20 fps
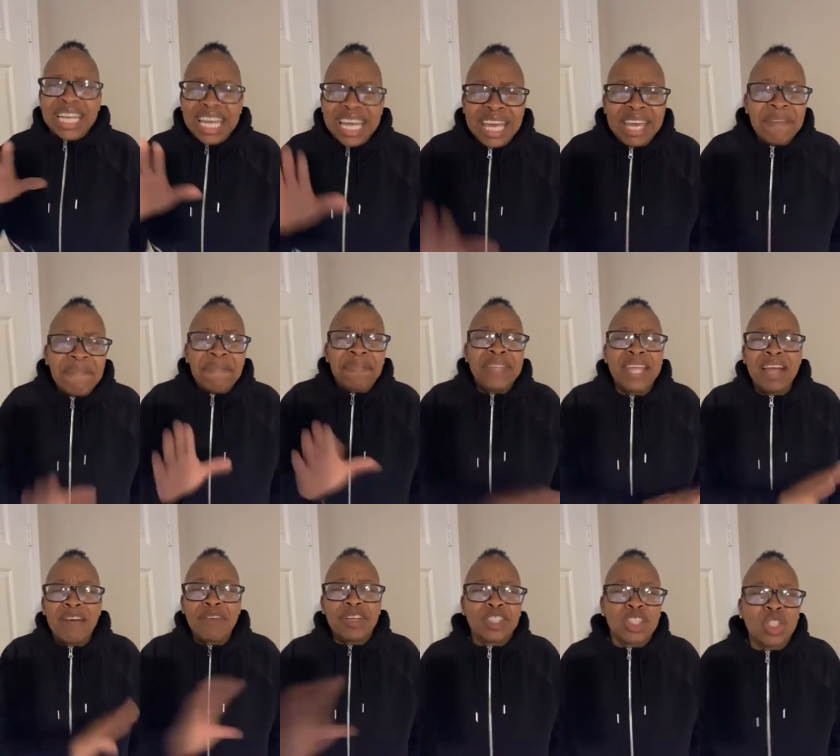If
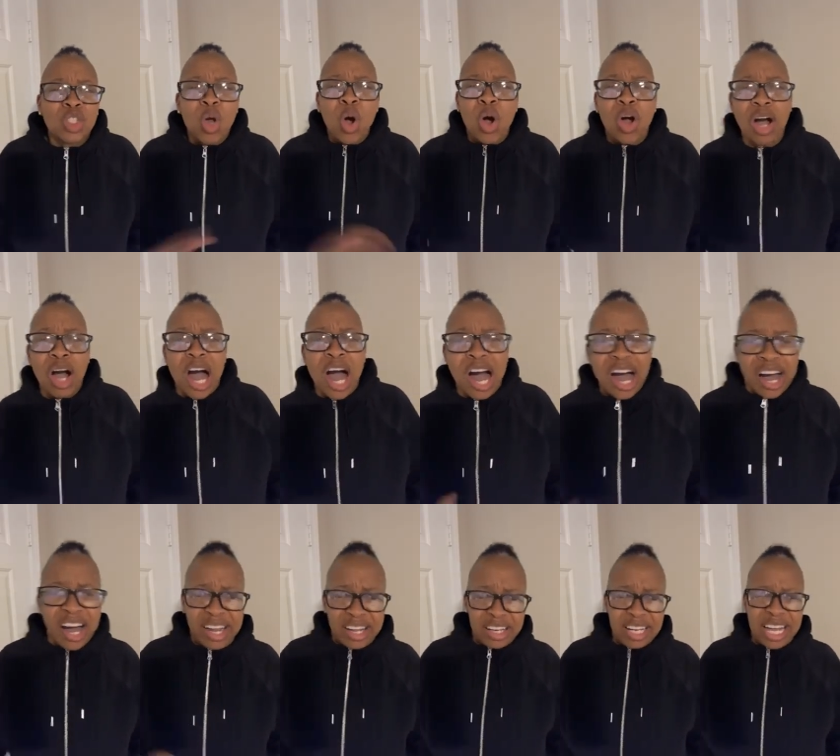there is no
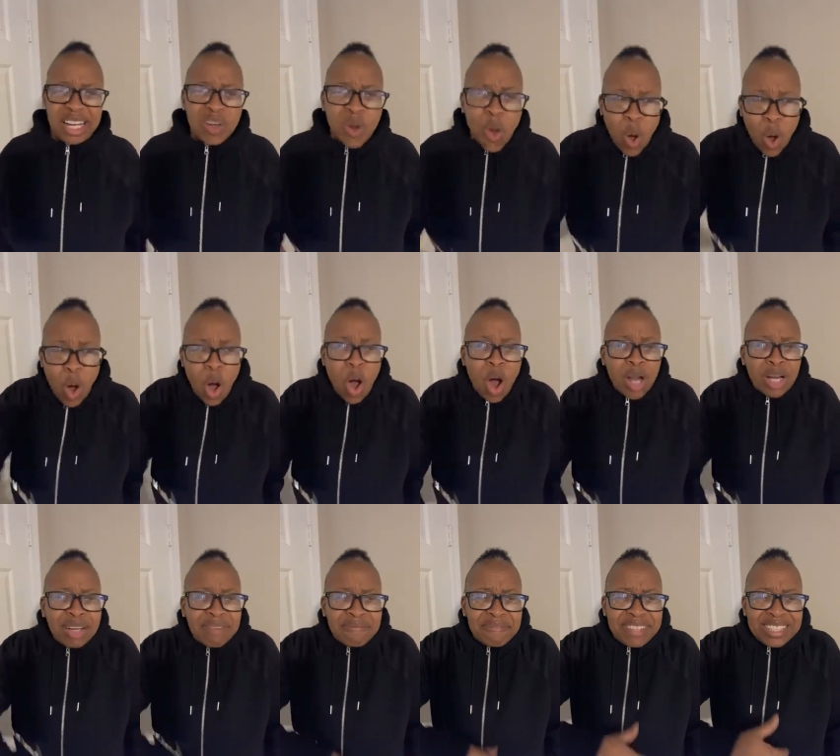God and
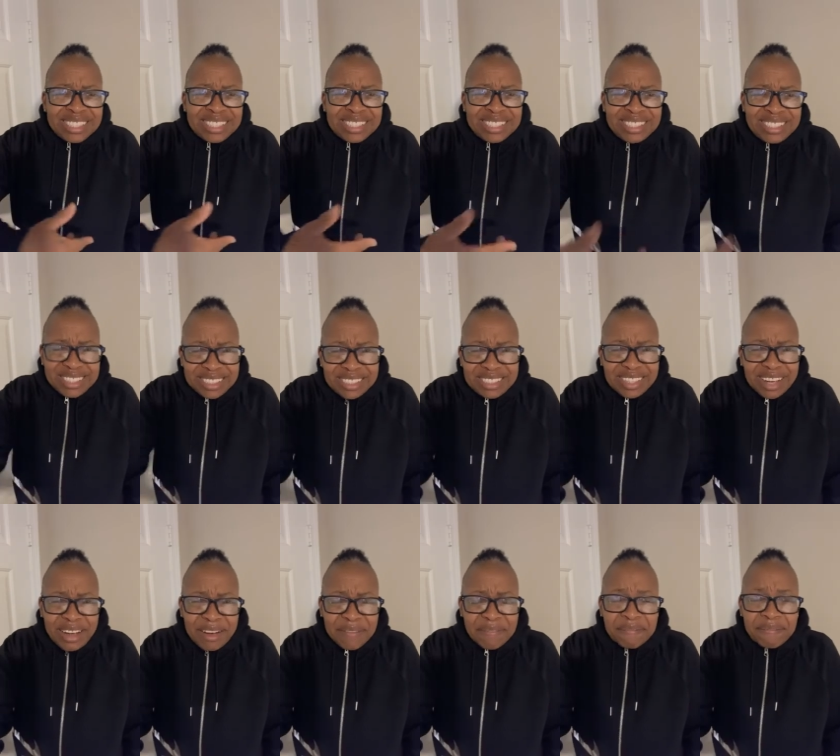all of this
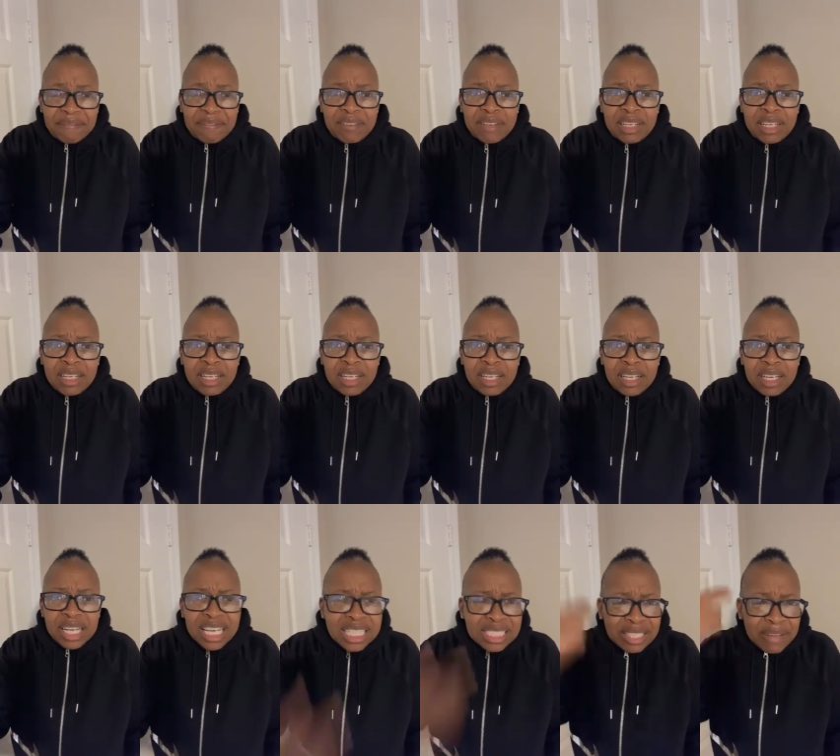stuff
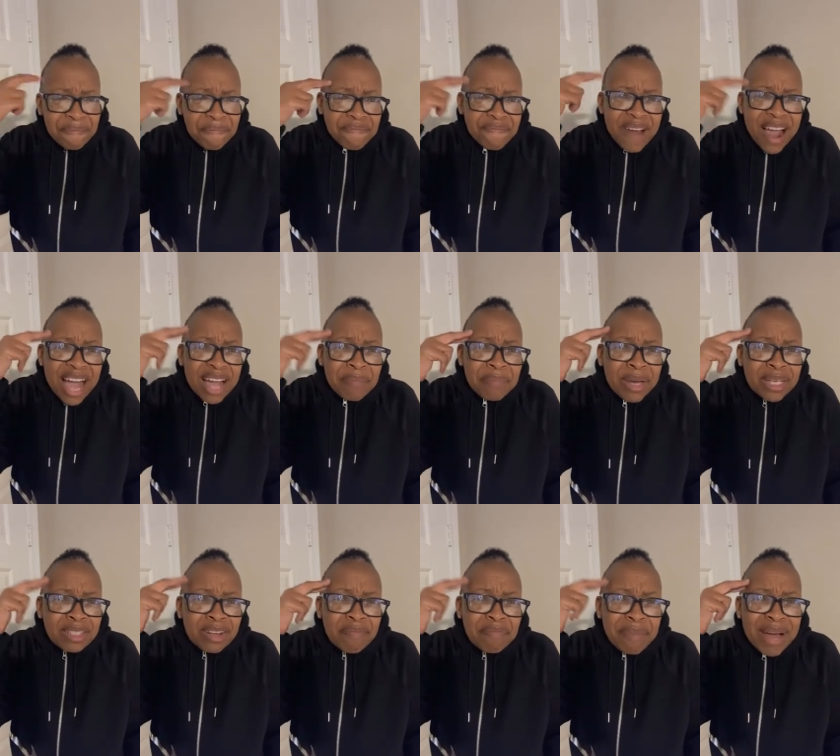is a
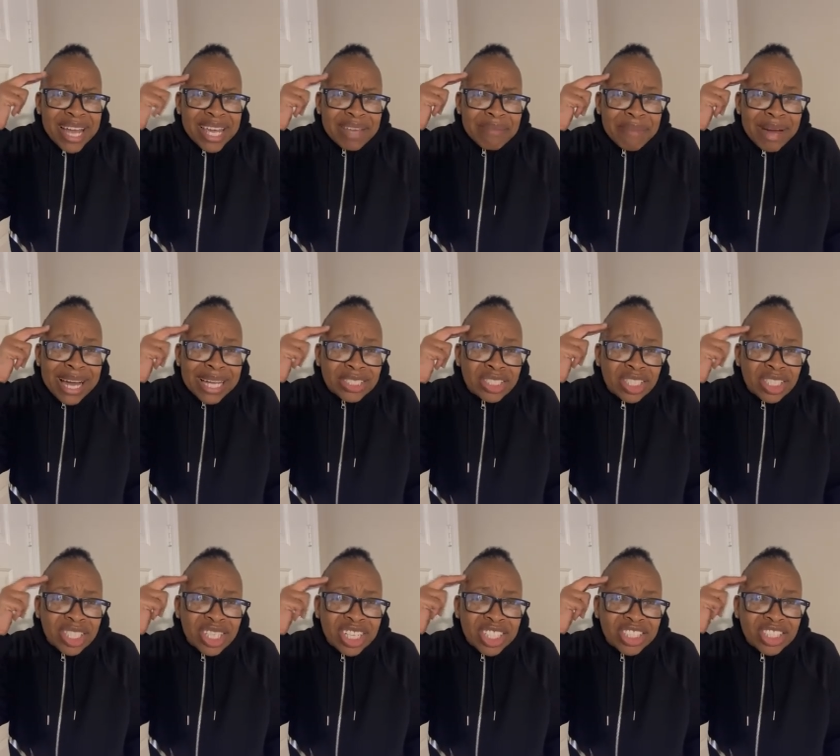fragment of my
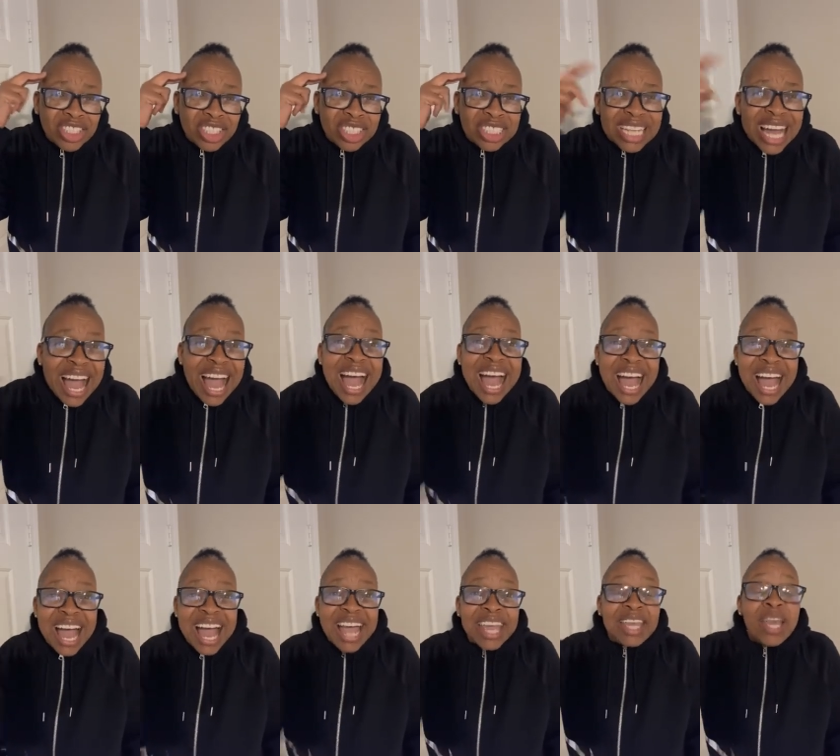imagination,
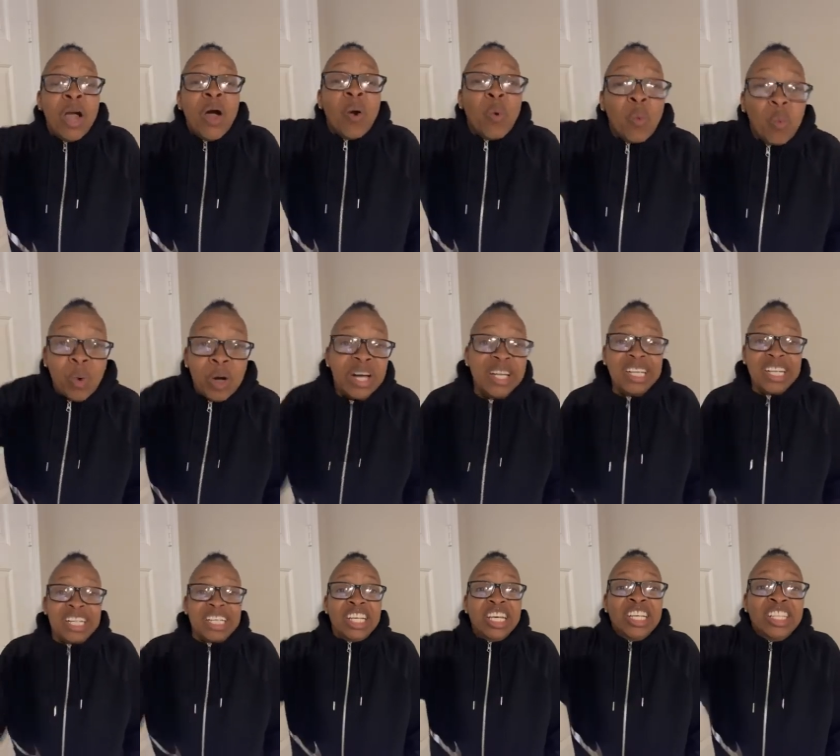I
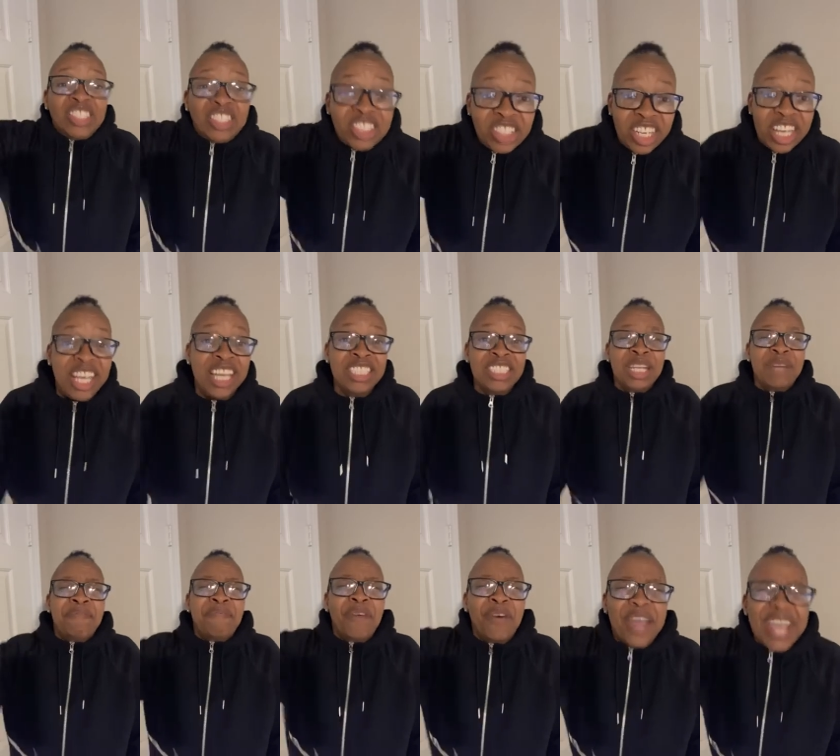wouldn't change
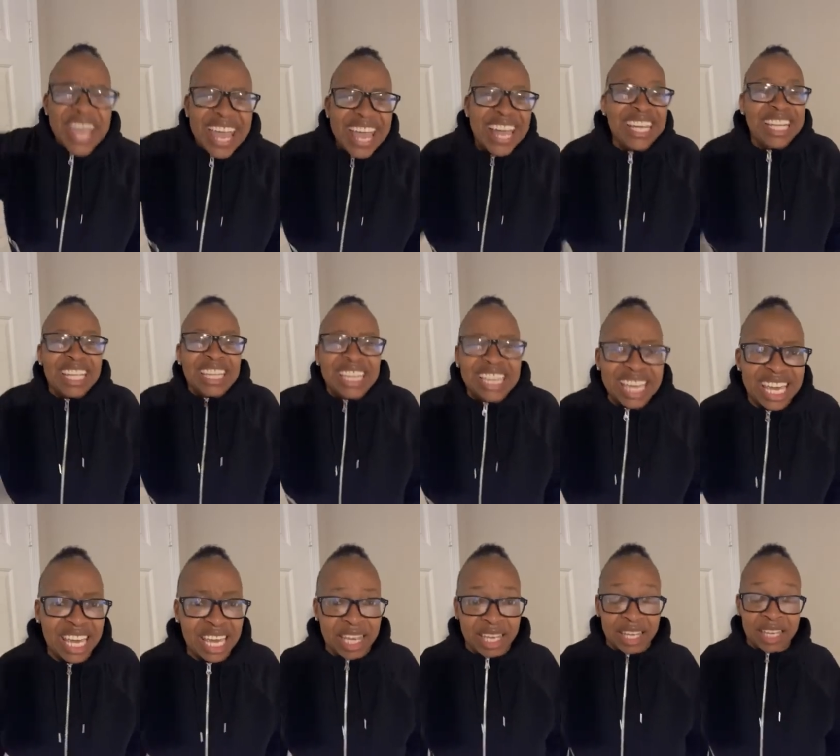it for
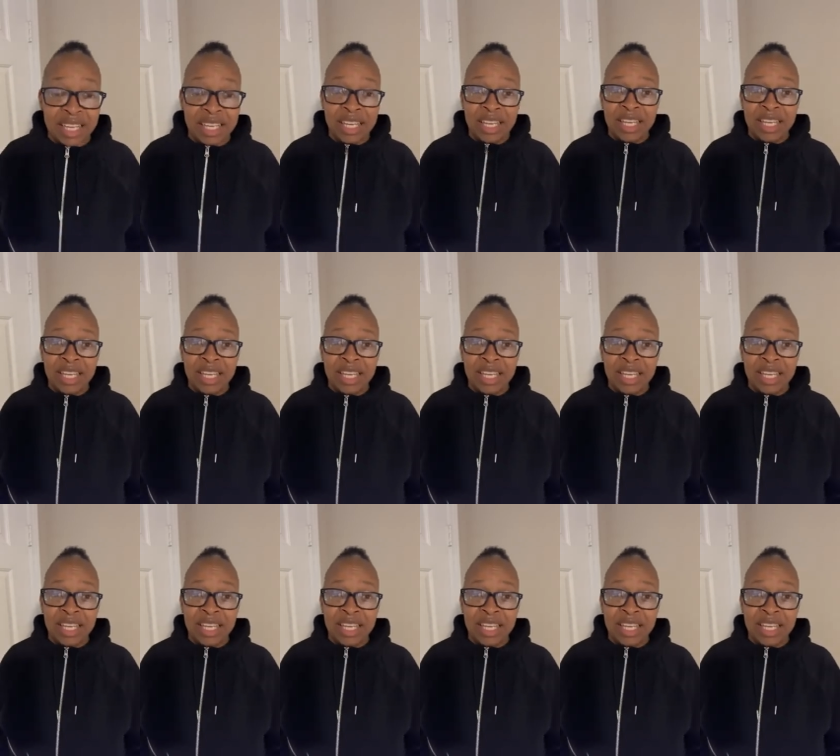anything.